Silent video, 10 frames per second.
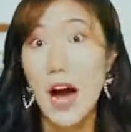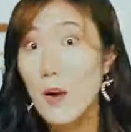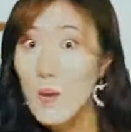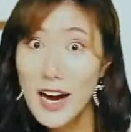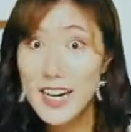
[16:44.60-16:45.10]
get my
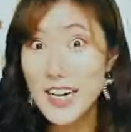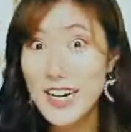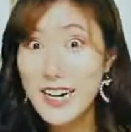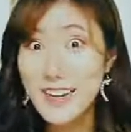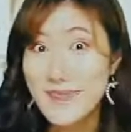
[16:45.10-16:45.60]
hot
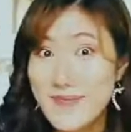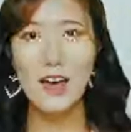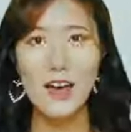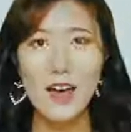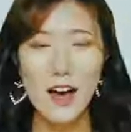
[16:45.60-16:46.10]
water.
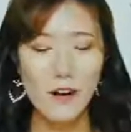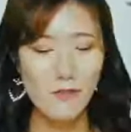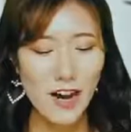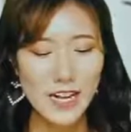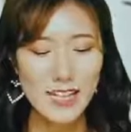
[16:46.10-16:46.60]

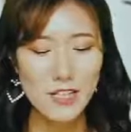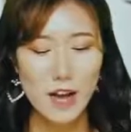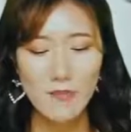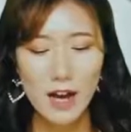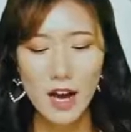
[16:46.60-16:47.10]
Alrighty,
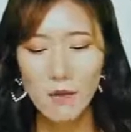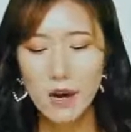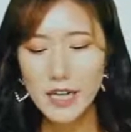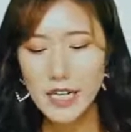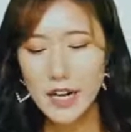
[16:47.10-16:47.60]
so I have my
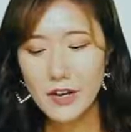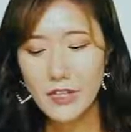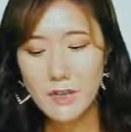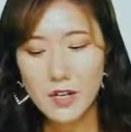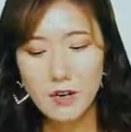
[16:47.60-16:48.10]
hot water
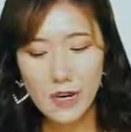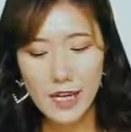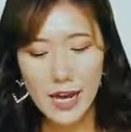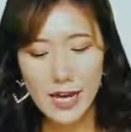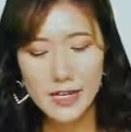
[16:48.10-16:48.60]
here. So I'm gonna go
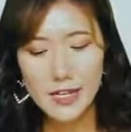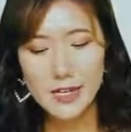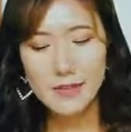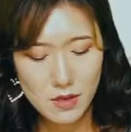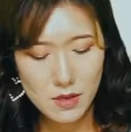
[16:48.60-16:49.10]
ahead and add
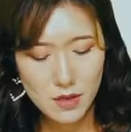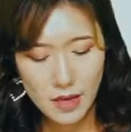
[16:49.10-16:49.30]
it in.